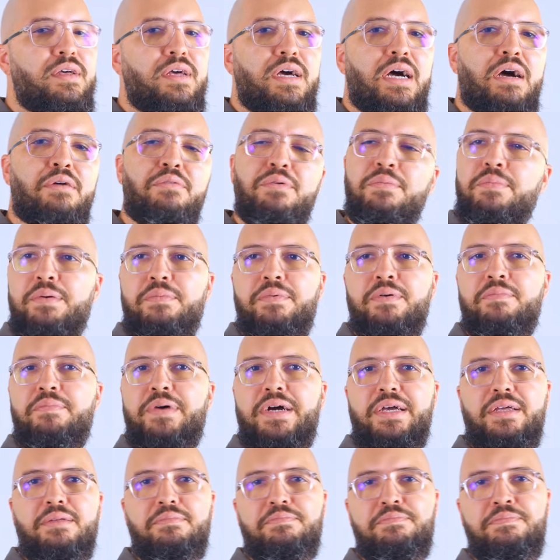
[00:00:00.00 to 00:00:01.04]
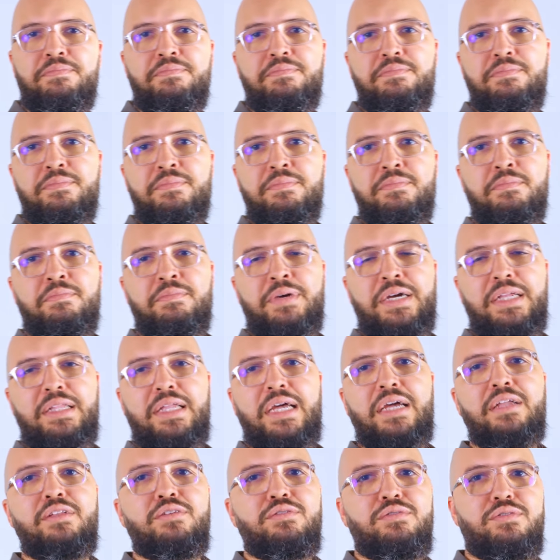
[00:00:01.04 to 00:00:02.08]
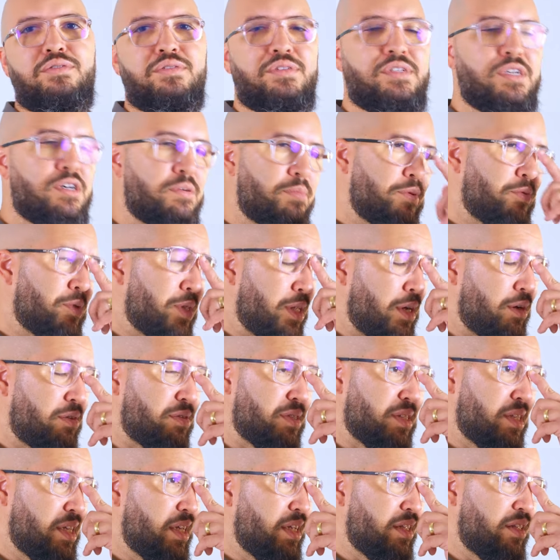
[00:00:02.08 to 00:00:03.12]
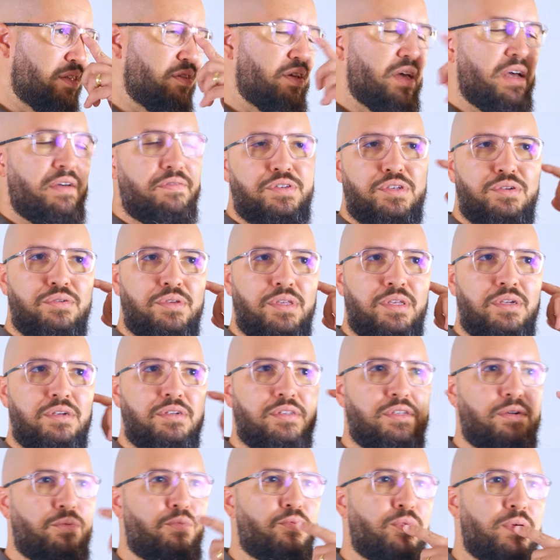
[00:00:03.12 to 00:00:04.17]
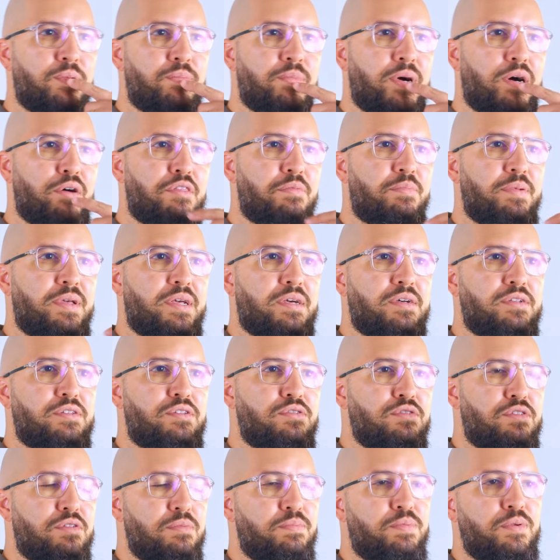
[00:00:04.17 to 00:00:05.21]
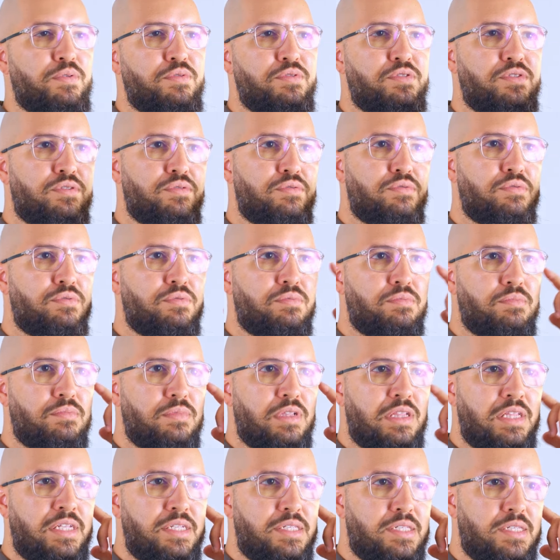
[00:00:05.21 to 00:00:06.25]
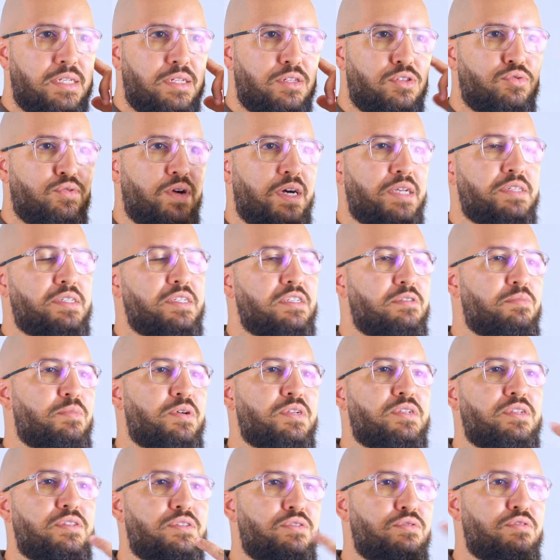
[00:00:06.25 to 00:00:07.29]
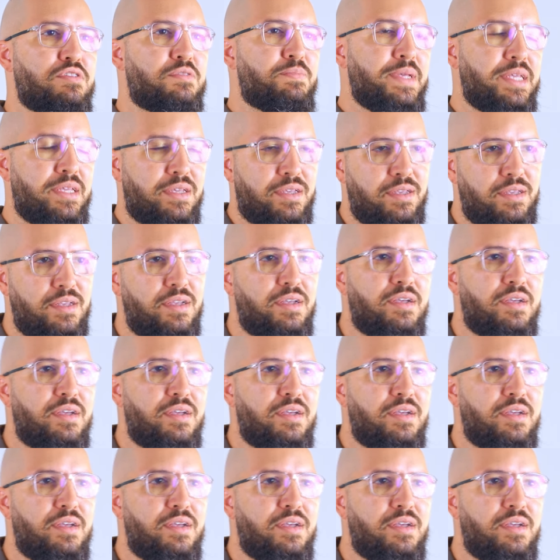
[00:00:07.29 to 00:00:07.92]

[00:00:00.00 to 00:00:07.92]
I remember my, my dad used to tell me when I was a kid, you have two ears and one mouth because you're supposed to listen twice as much as you speak.